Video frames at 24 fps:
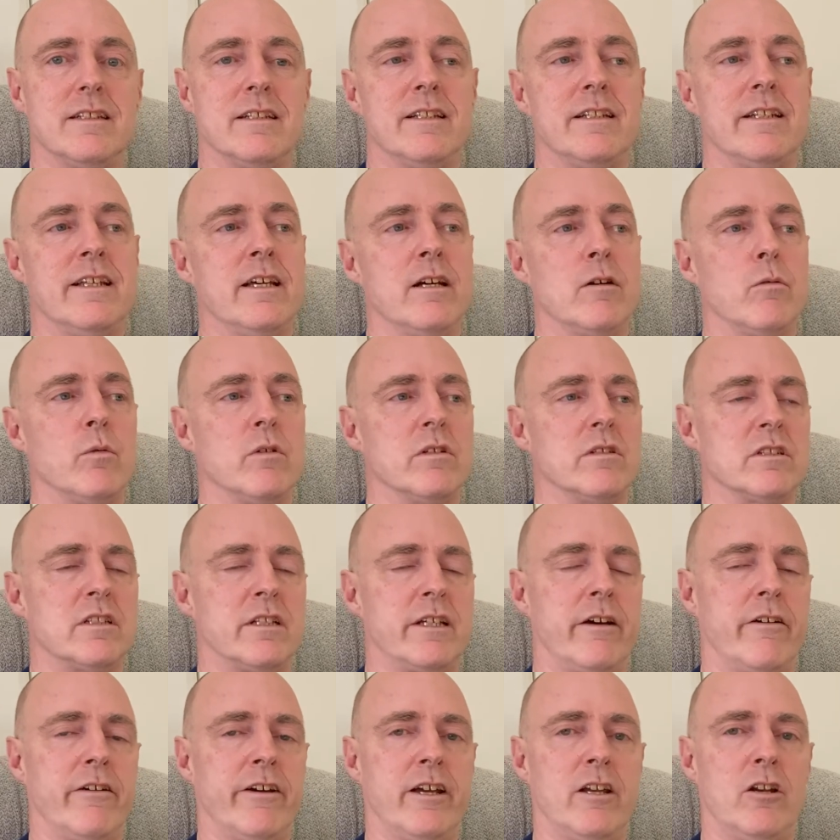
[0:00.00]
what's
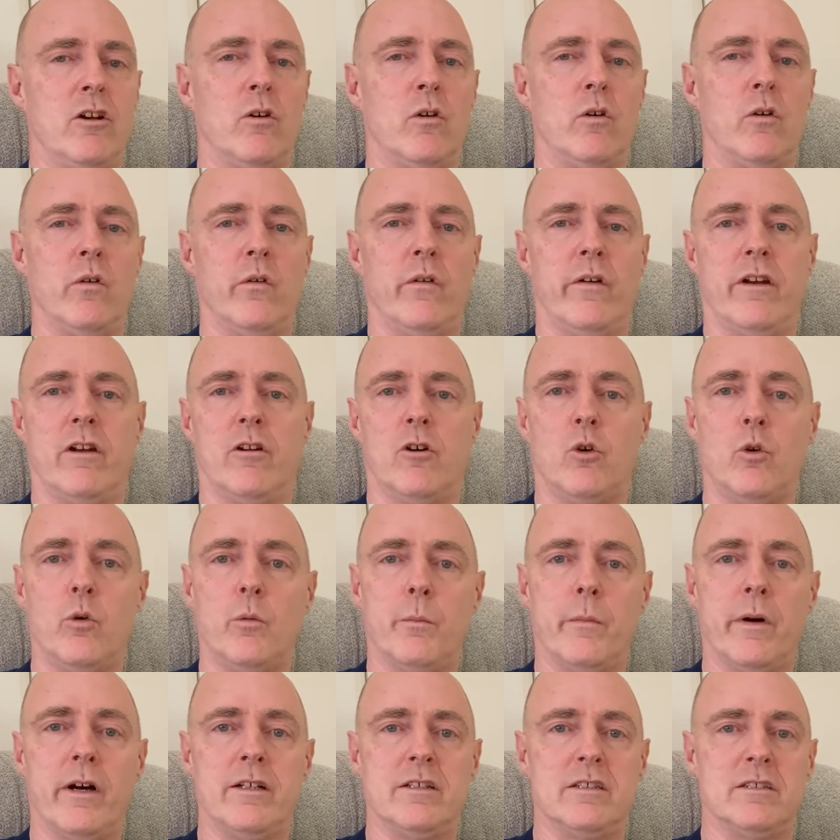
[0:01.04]
going on
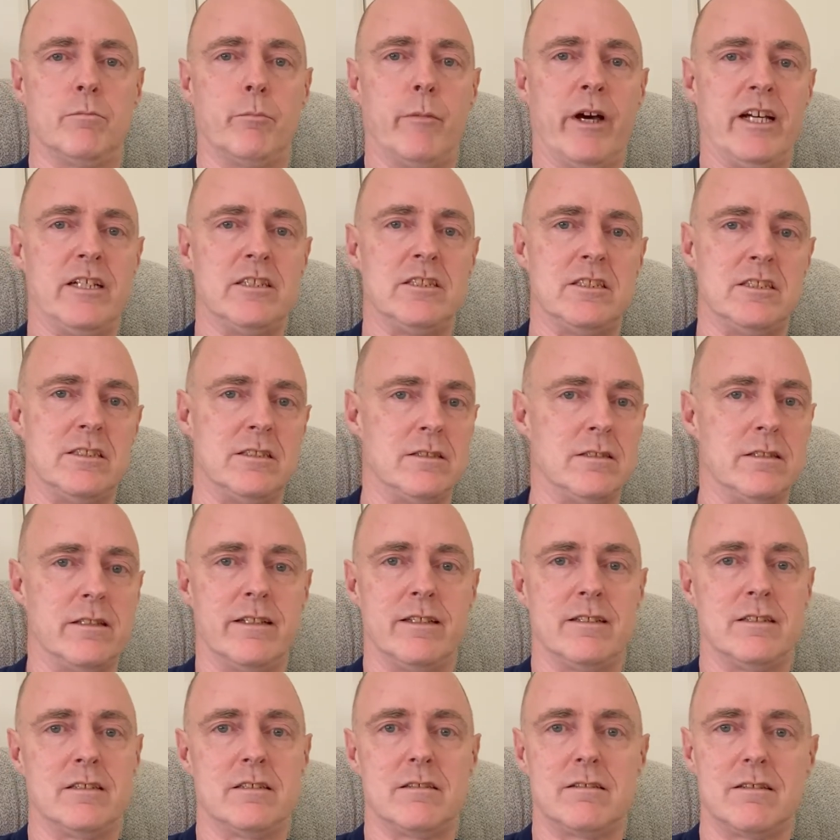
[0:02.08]
almost matches
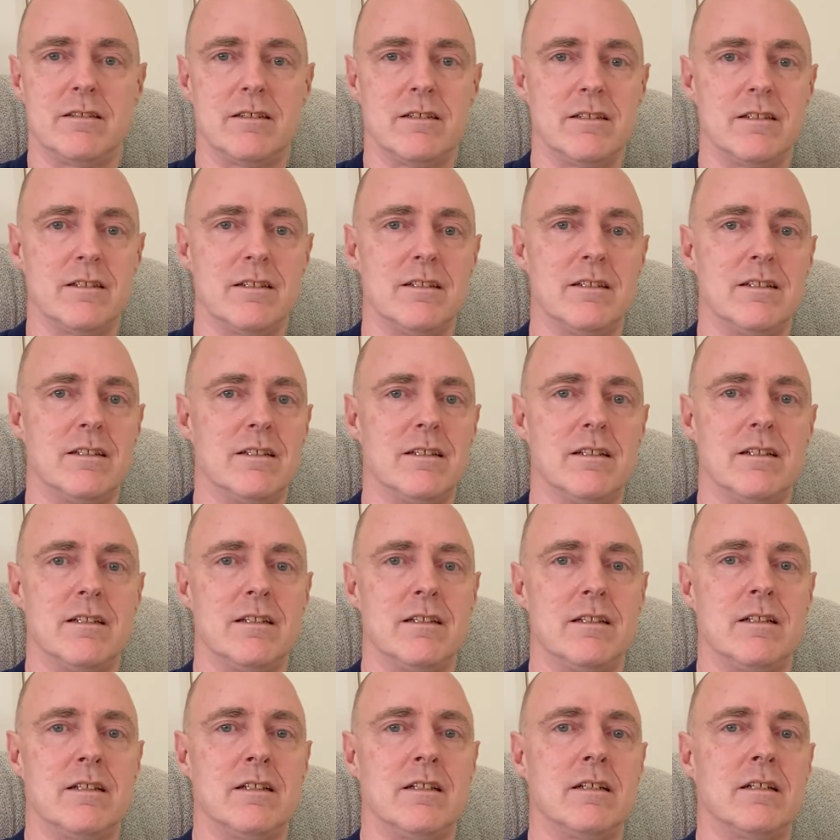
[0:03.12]
this
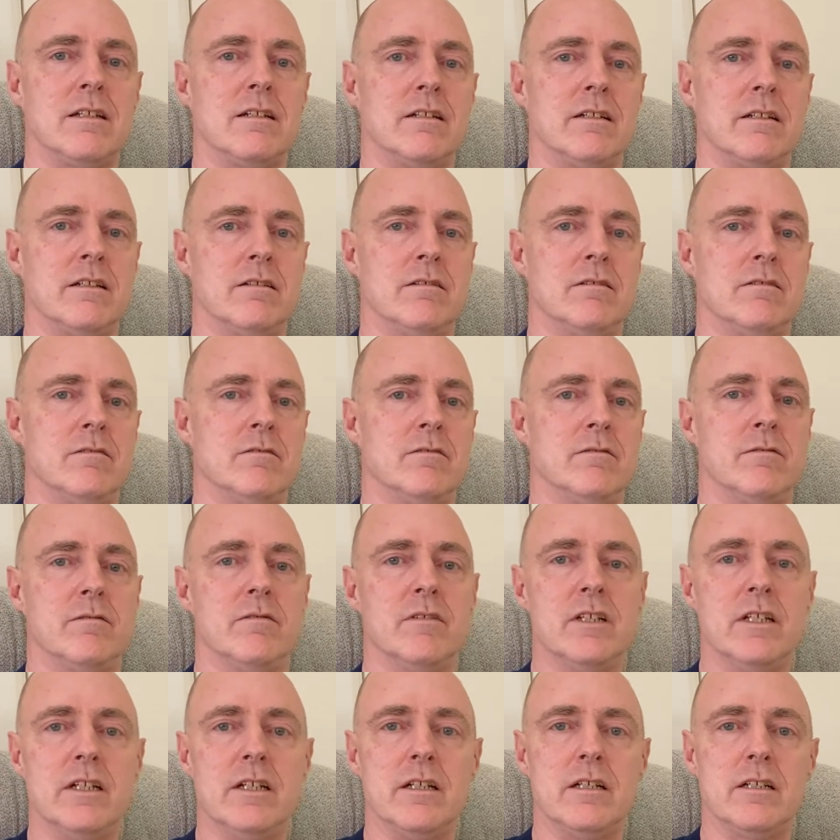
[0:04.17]
kind of
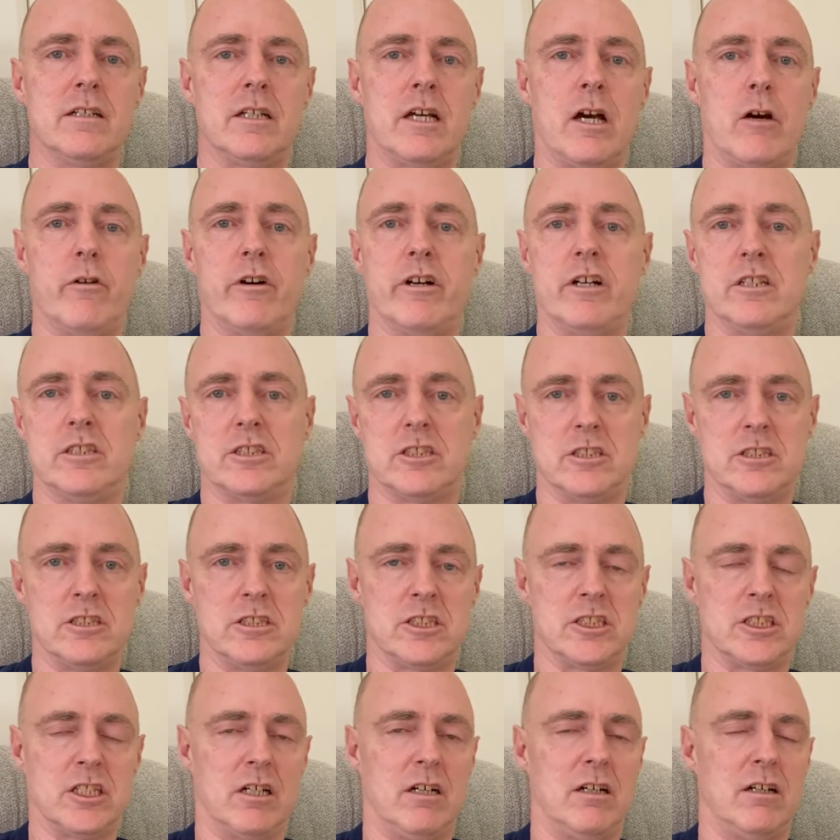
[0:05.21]
coercion
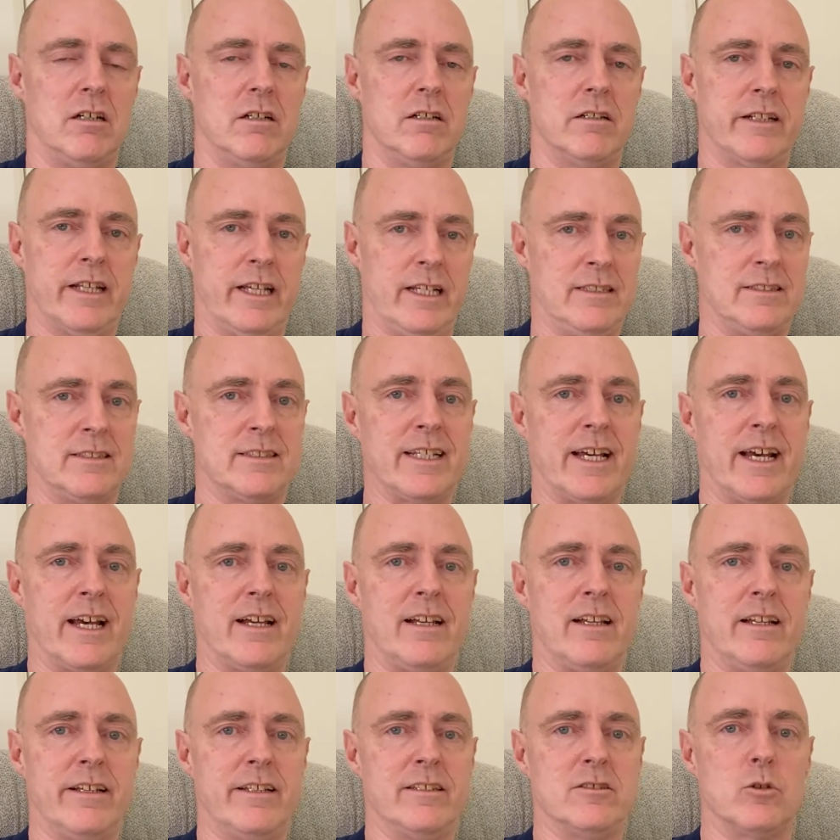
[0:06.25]
chart
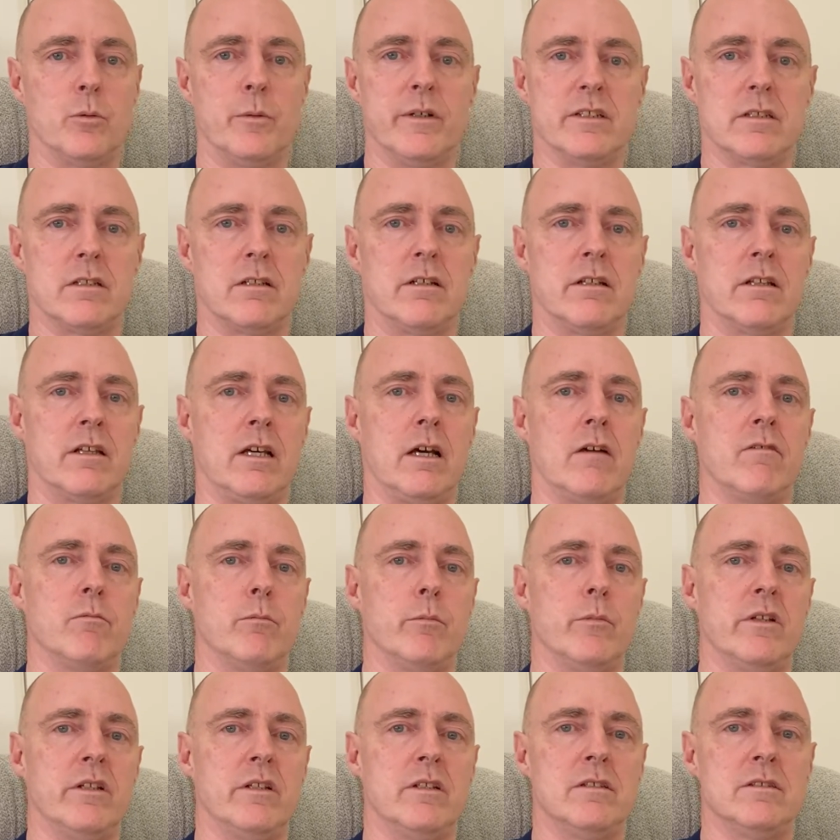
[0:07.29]
exactly. It's almost like the
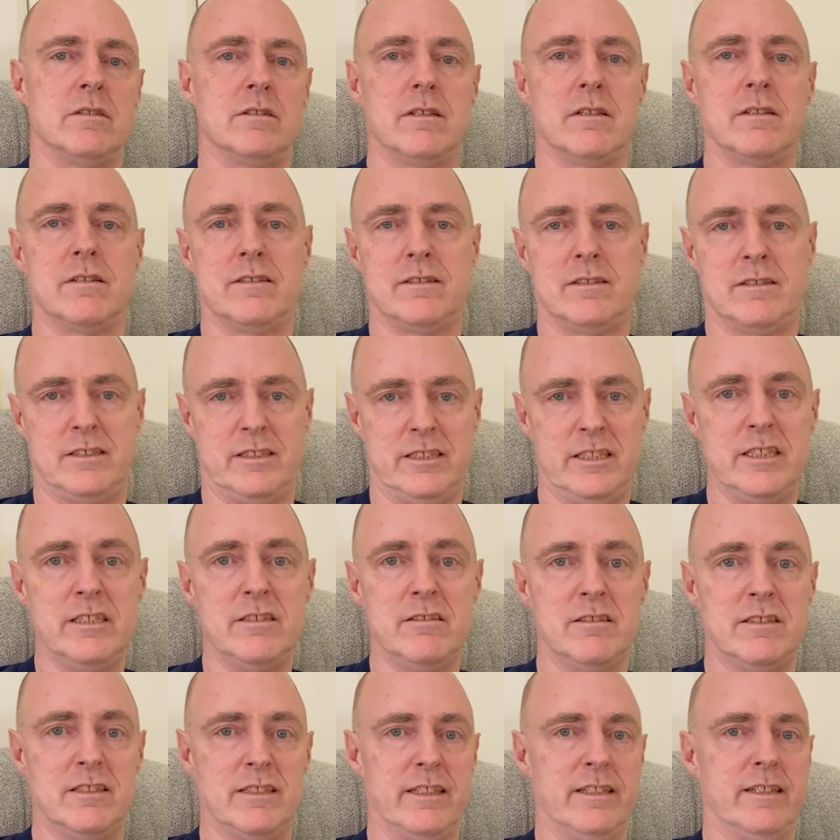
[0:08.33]
government is
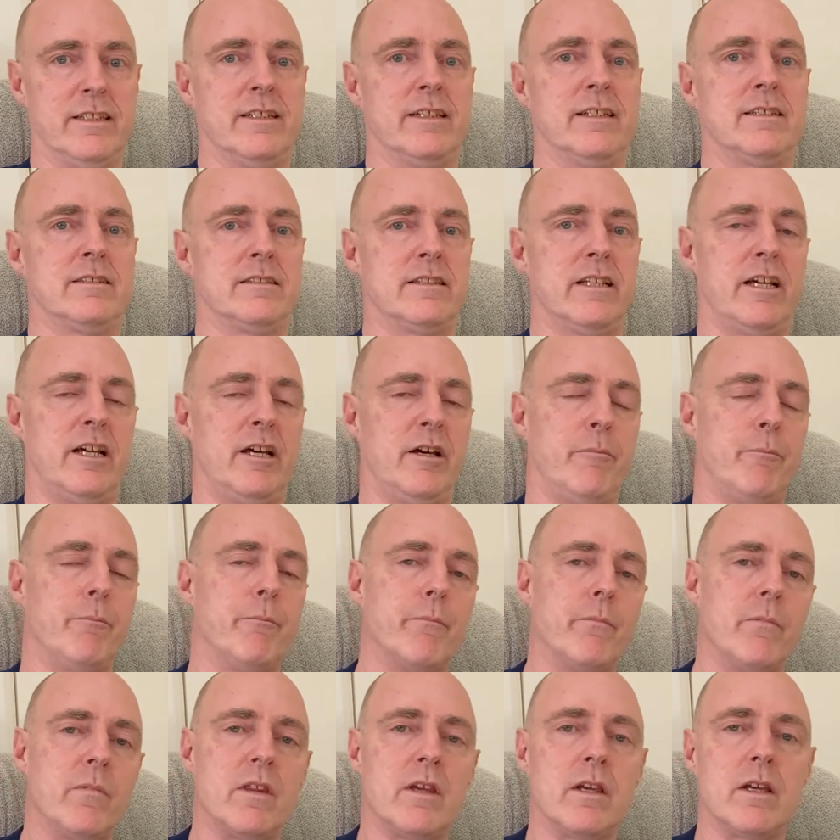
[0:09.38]
using it as their
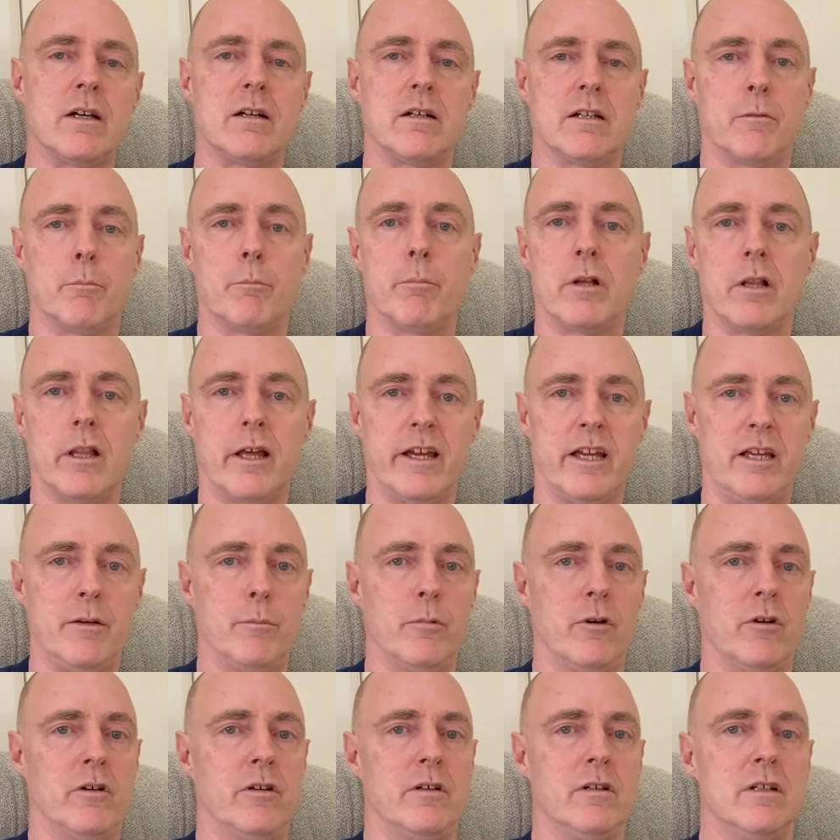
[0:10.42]
kind of
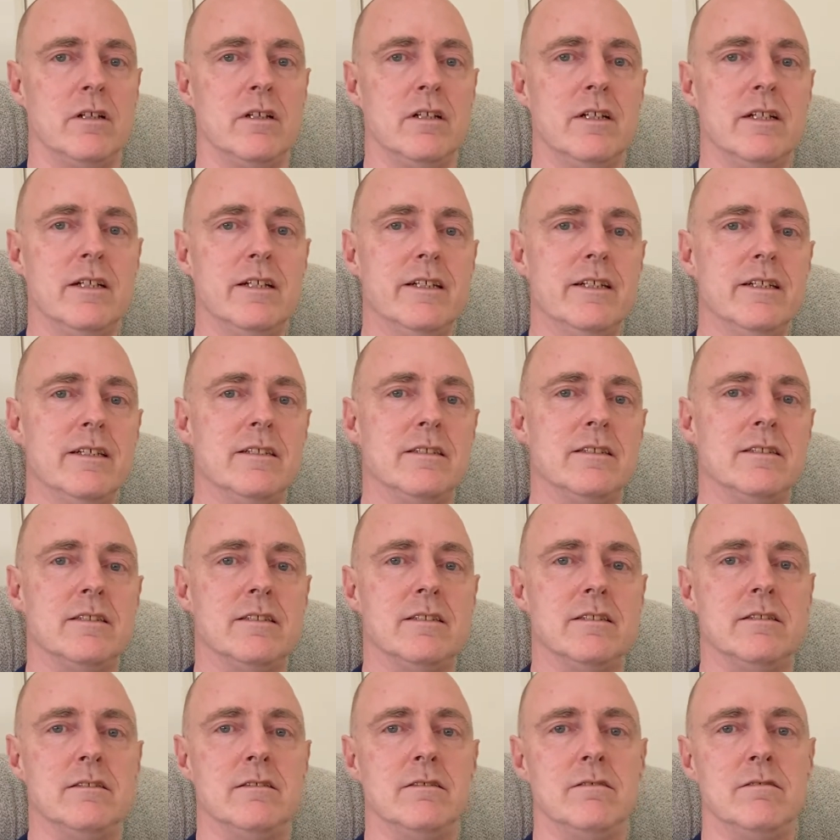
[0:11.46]
playbook
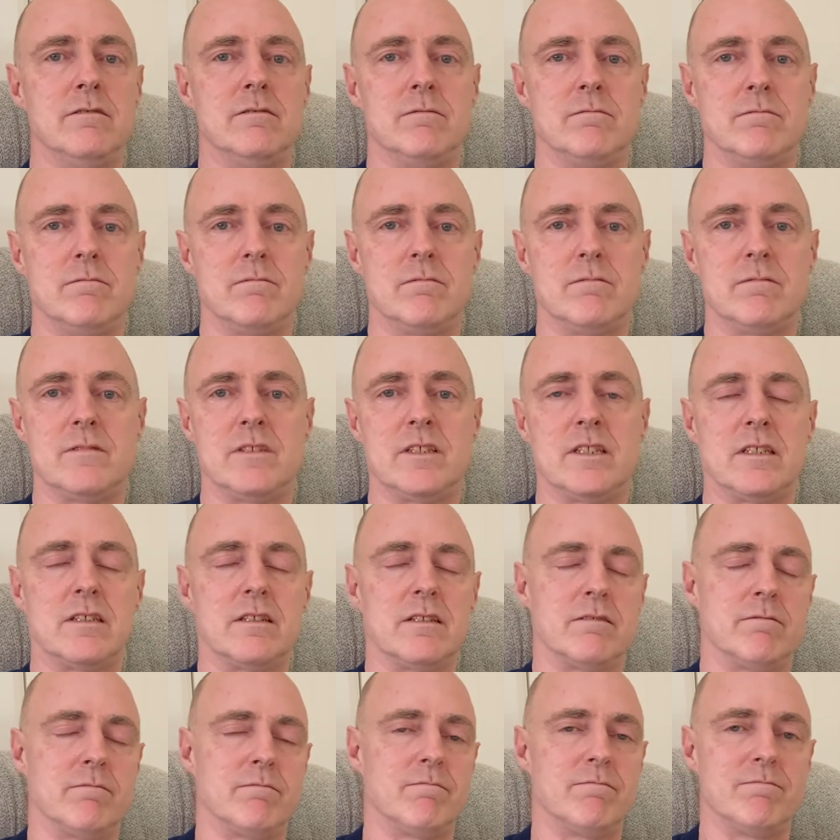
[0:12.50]
to
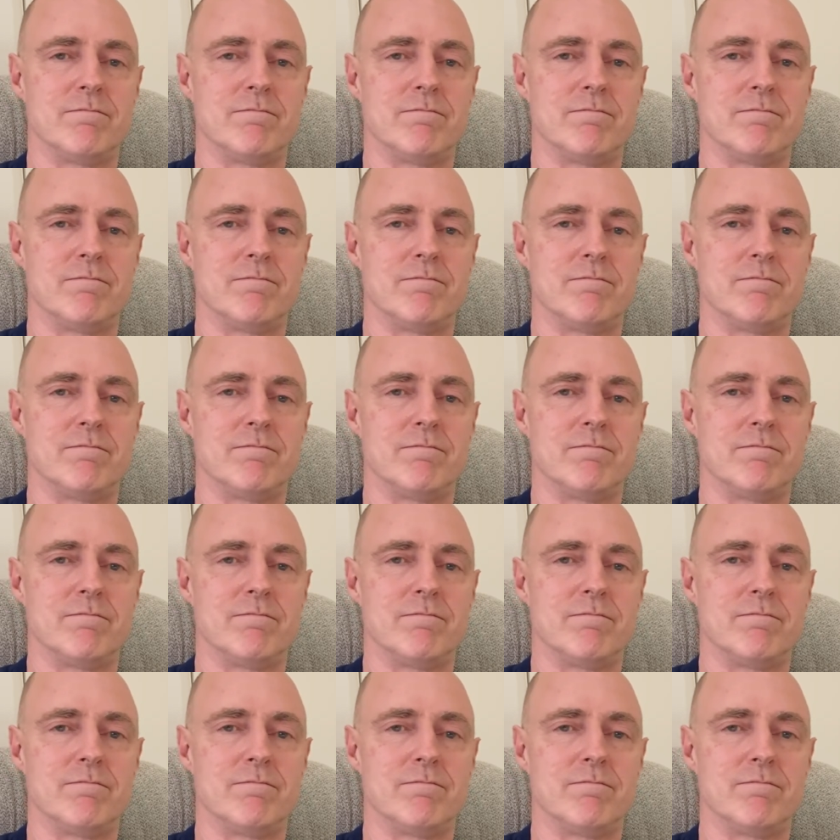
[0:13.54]
kind of